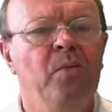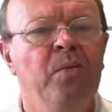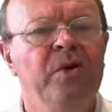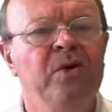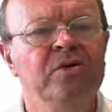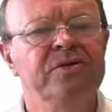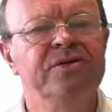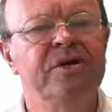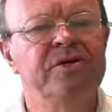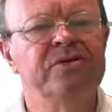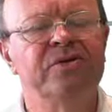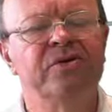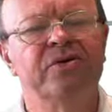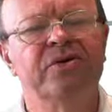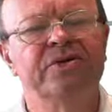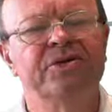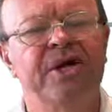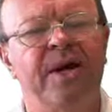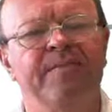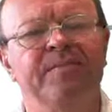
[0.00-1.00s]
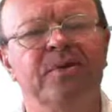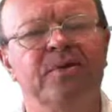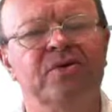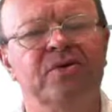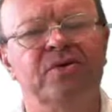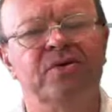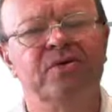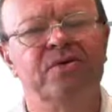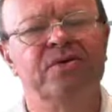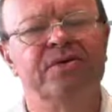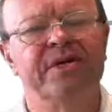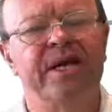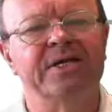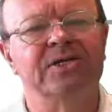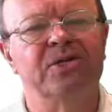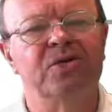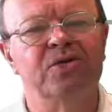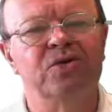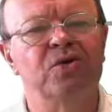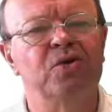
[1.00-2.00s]
We also saw in Chapter 2,
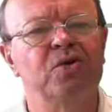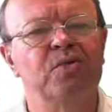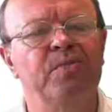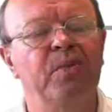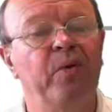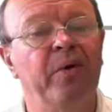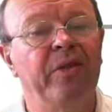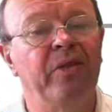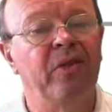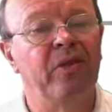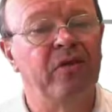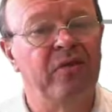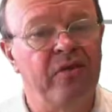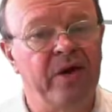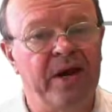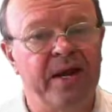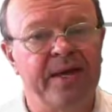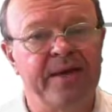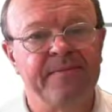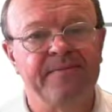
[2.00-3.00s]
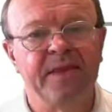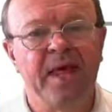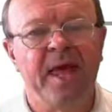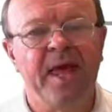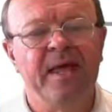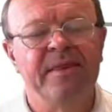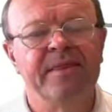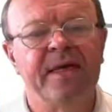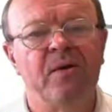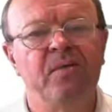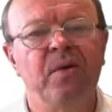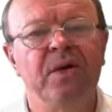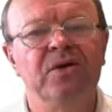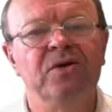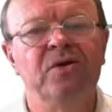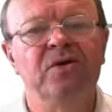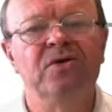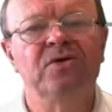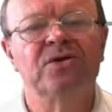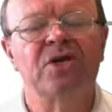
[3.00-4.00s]
Section 2.3, that we
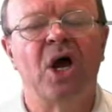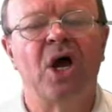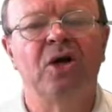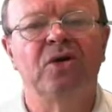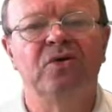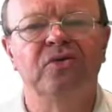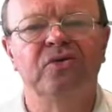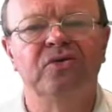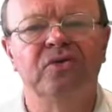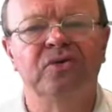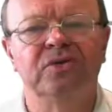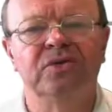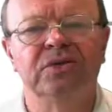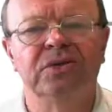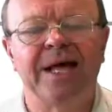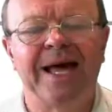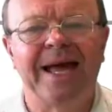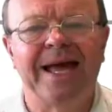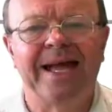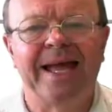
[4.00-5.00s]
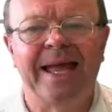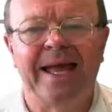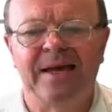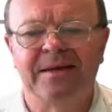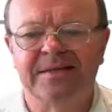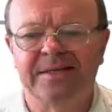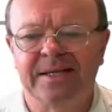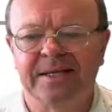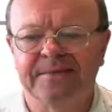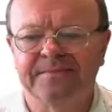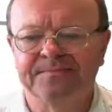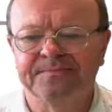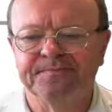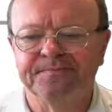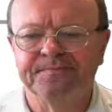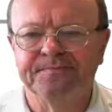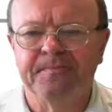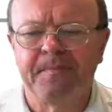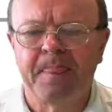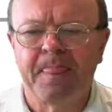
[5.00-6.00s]
use accrual accounting.
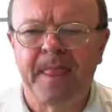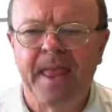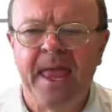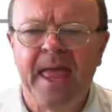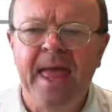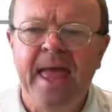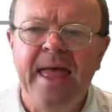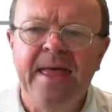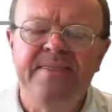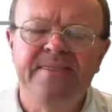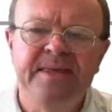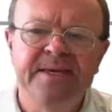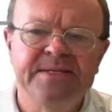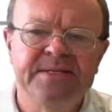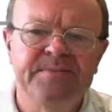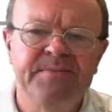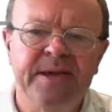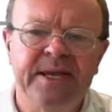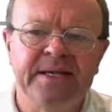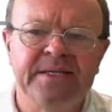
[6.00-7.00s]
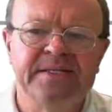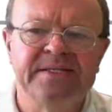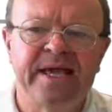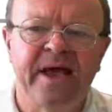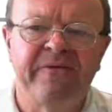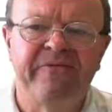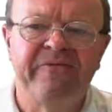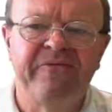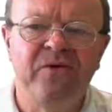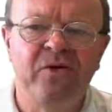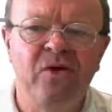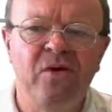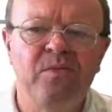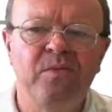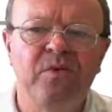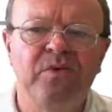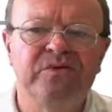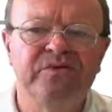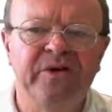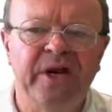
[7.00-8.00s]
This means our
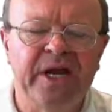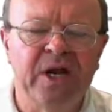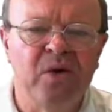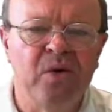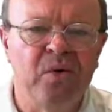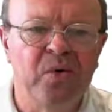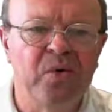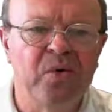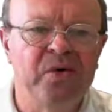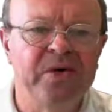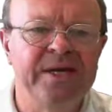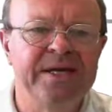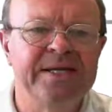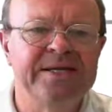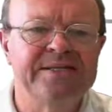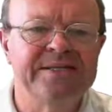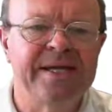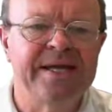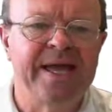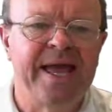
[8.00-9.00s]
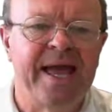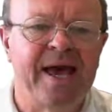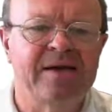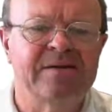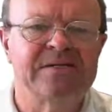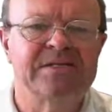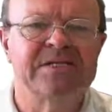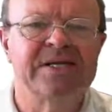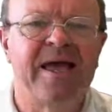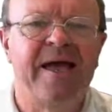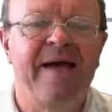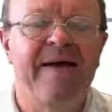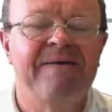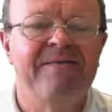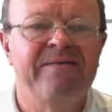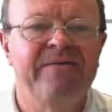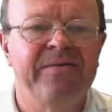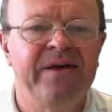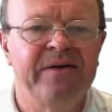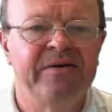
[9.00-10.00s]
firm will record in its accounts
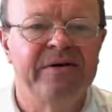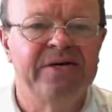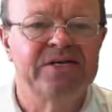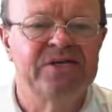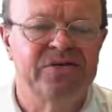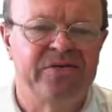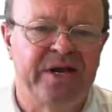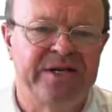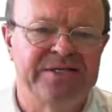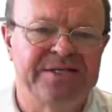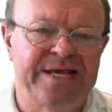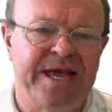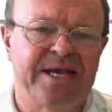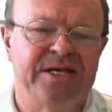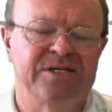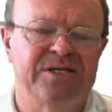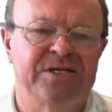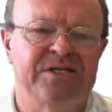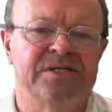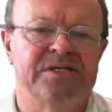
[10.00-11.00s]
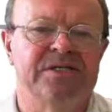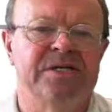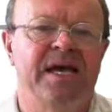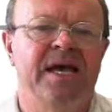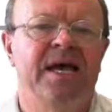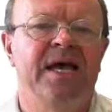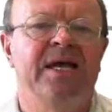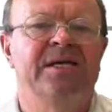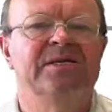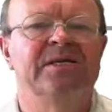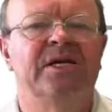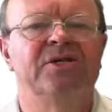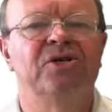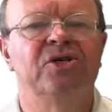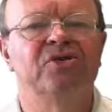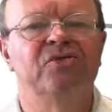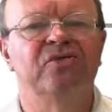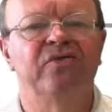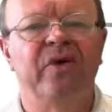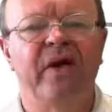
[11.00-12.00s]
various transactions,
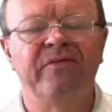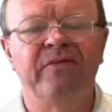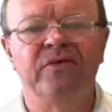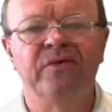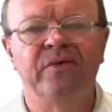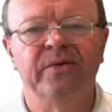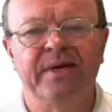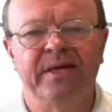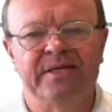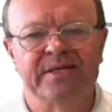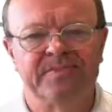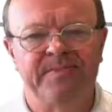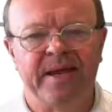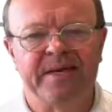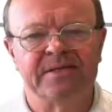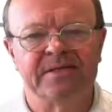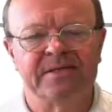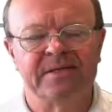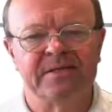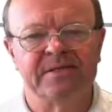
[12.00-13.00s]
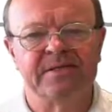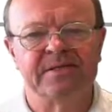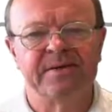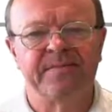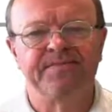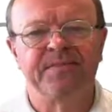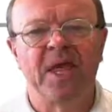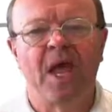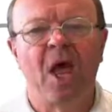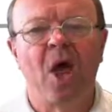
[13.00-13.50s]
such as revenue and expenses,